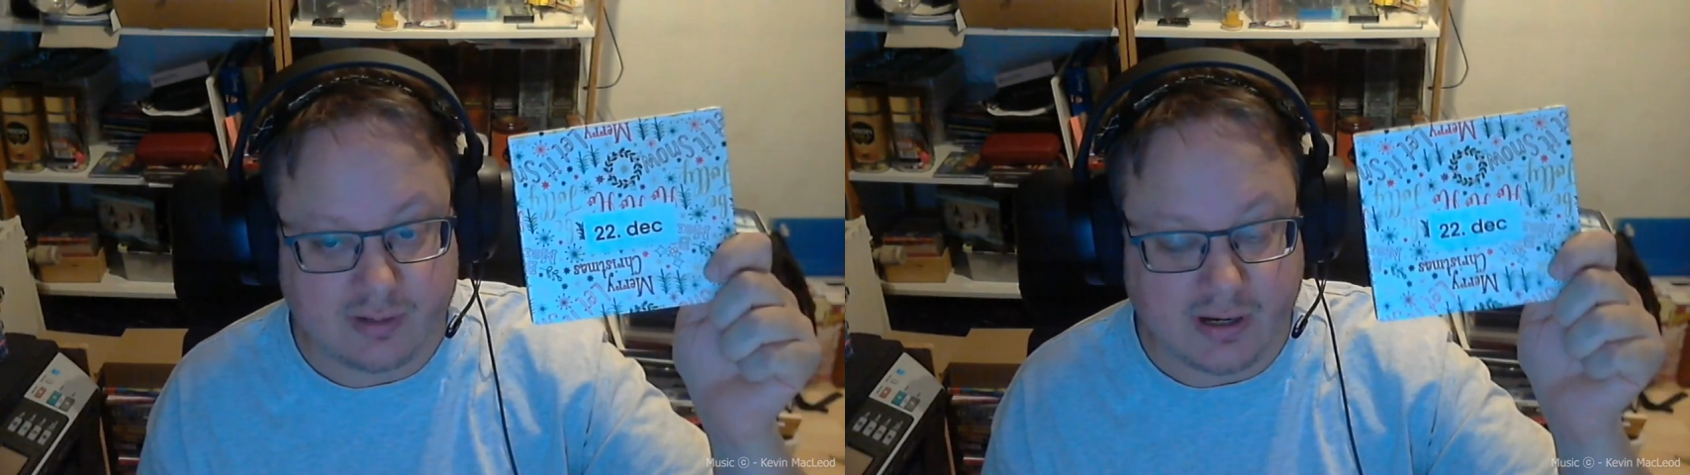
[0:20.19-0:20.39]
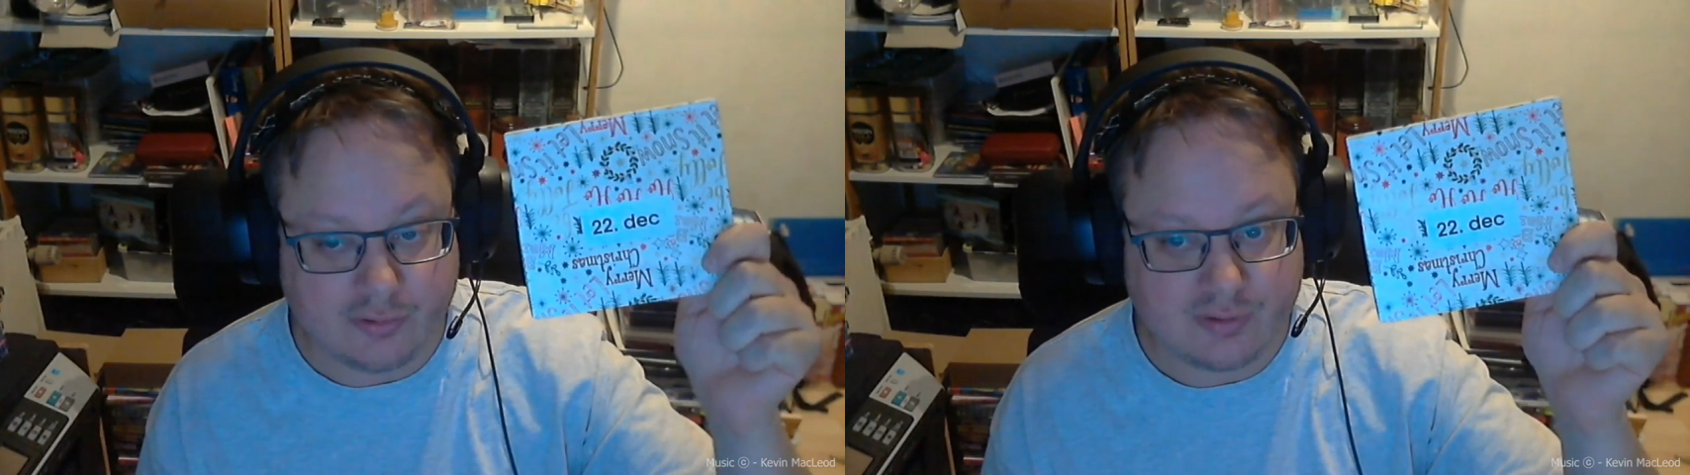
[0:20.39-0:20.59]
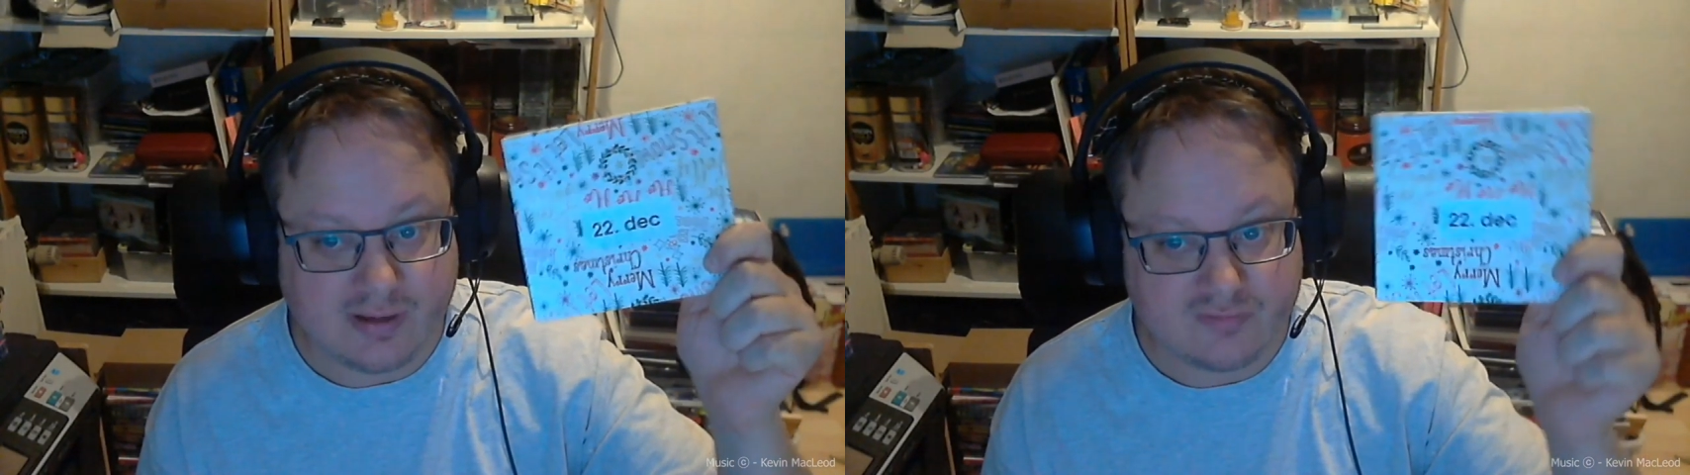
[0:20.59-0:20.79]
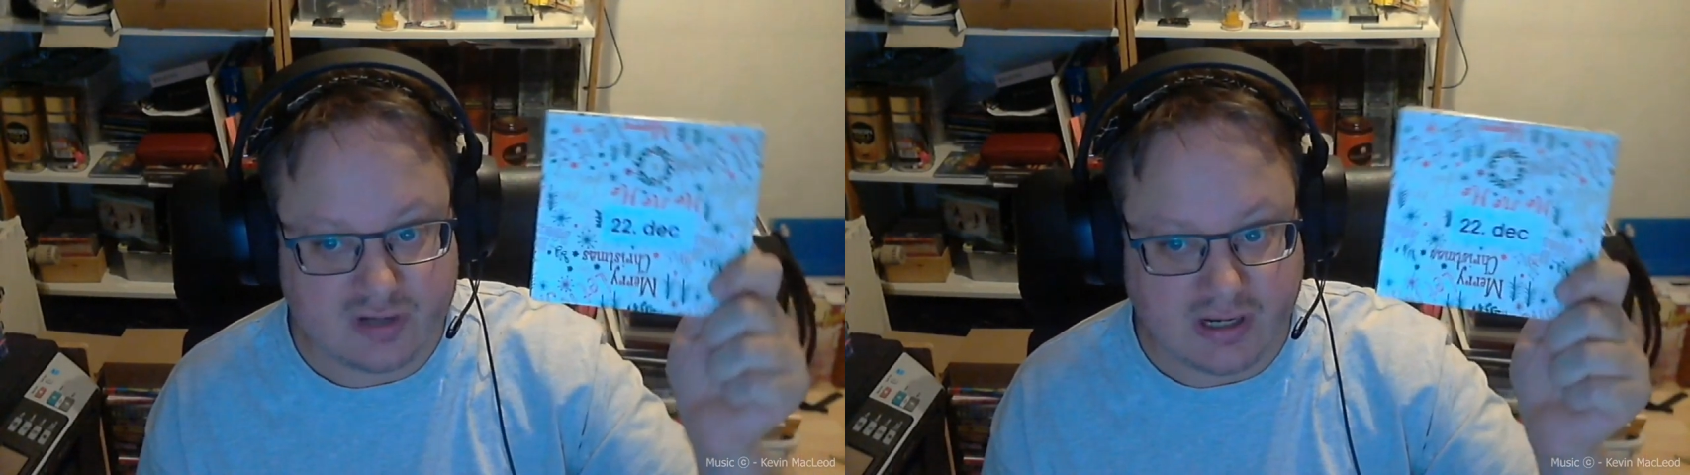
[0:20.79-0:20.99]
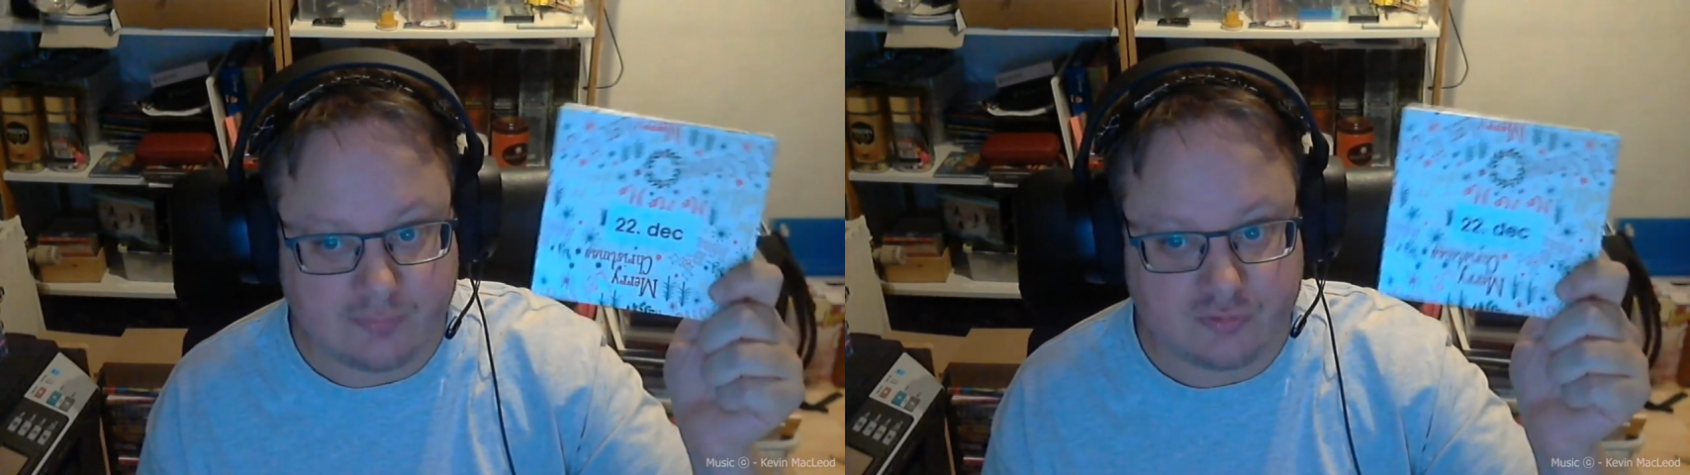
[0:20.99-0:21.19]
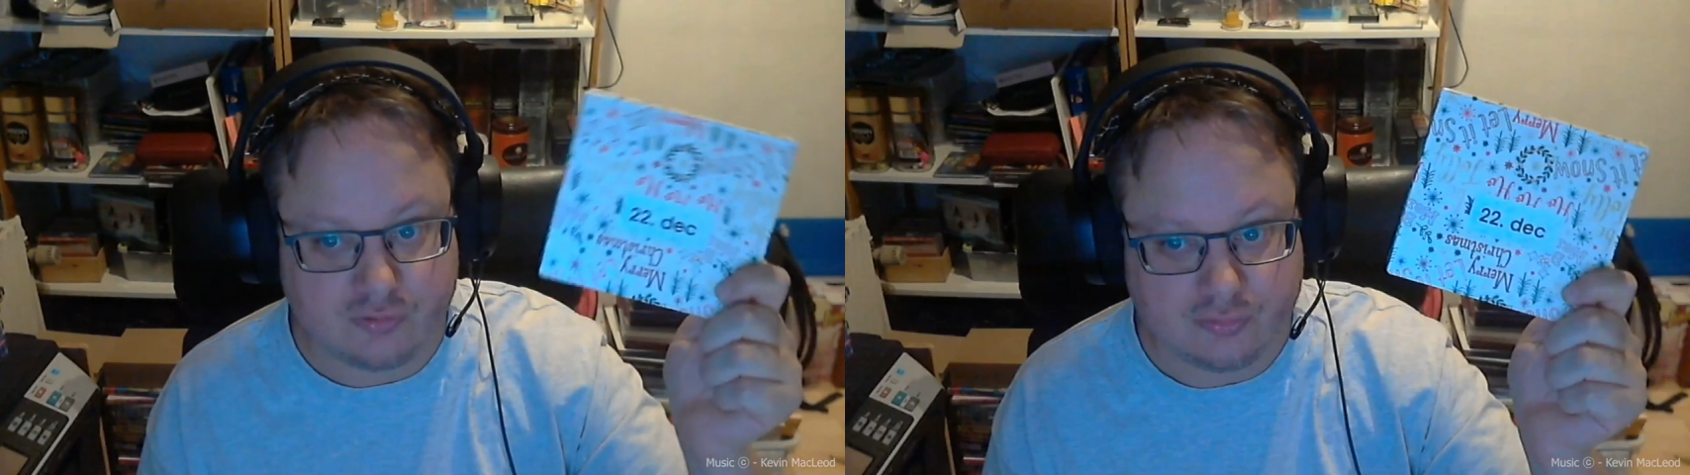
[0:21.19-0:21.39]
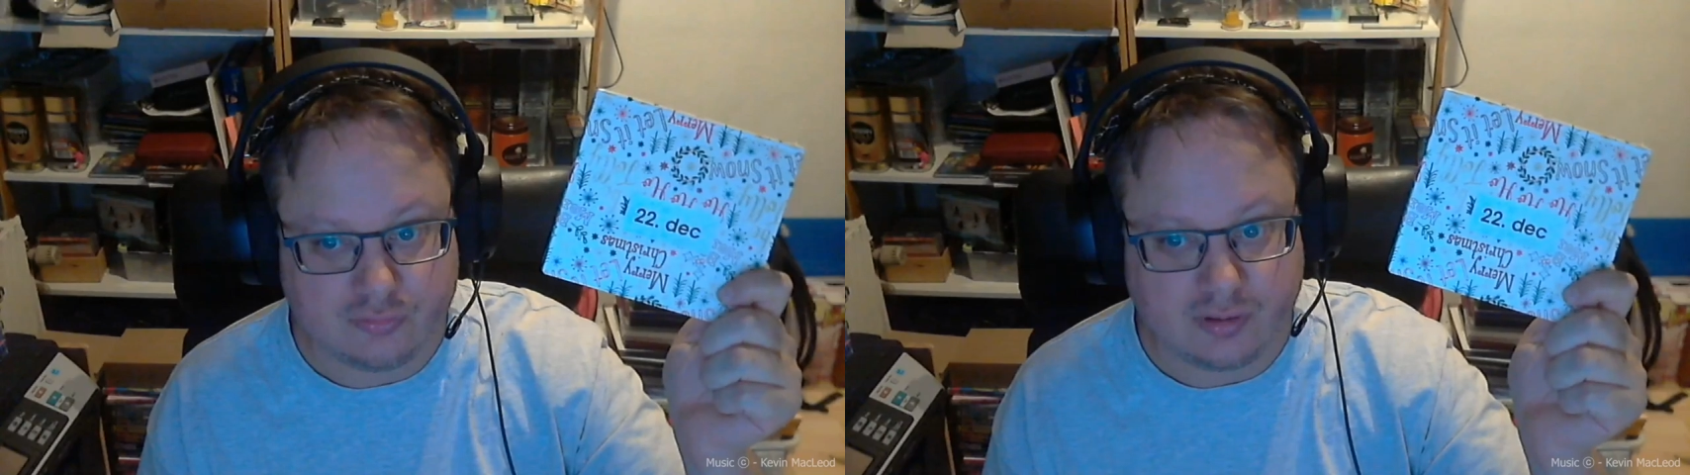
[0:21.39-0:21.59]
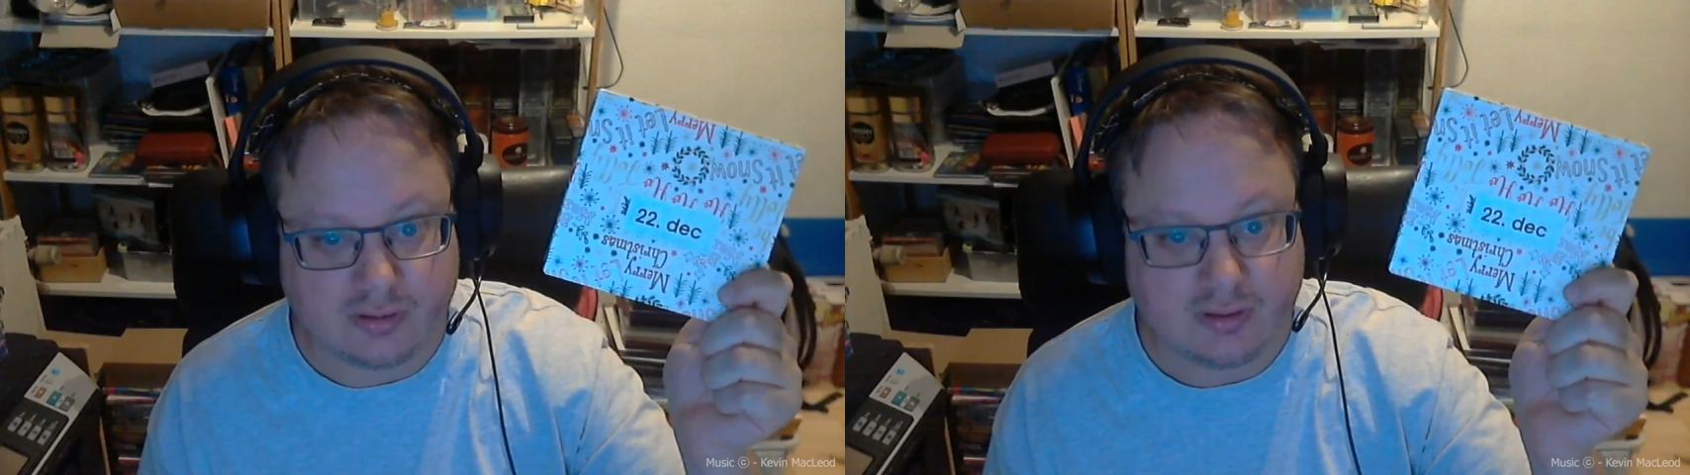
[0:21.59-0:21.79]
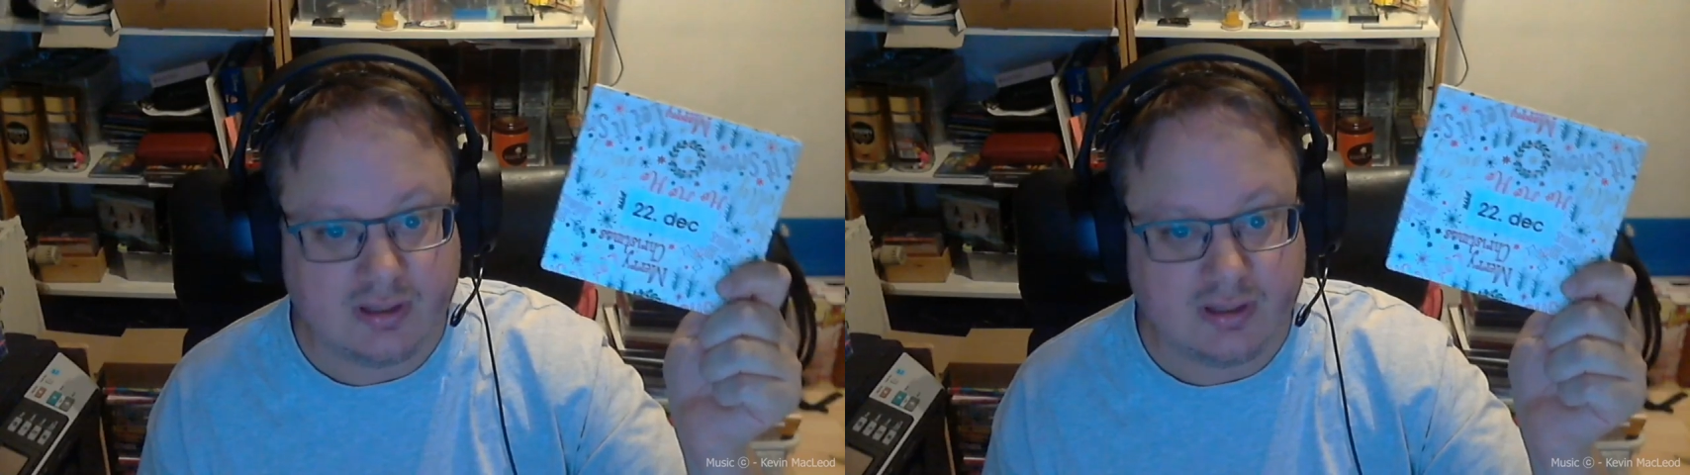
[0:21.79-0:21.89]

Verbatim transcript: I don't have time to do that